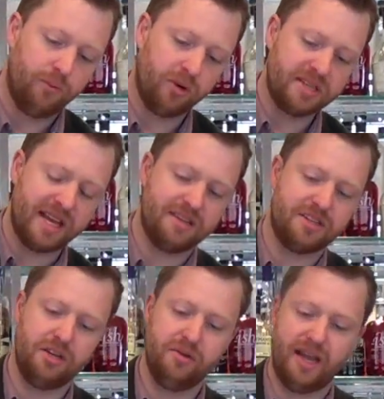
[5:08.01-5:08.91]
What does that
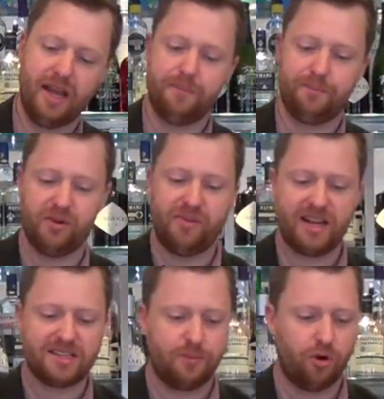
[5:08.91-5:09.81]
do? It
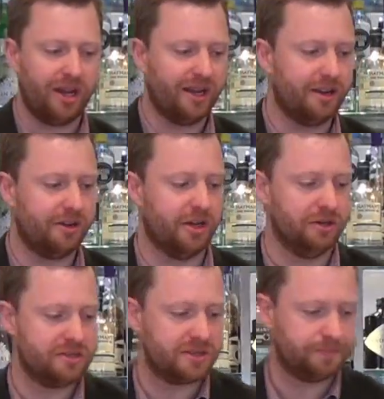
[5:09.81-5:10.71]
provides some oilier
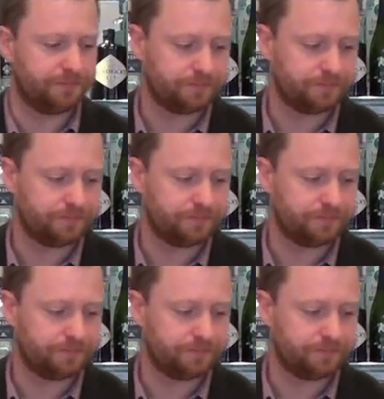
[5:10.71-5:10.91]
notes.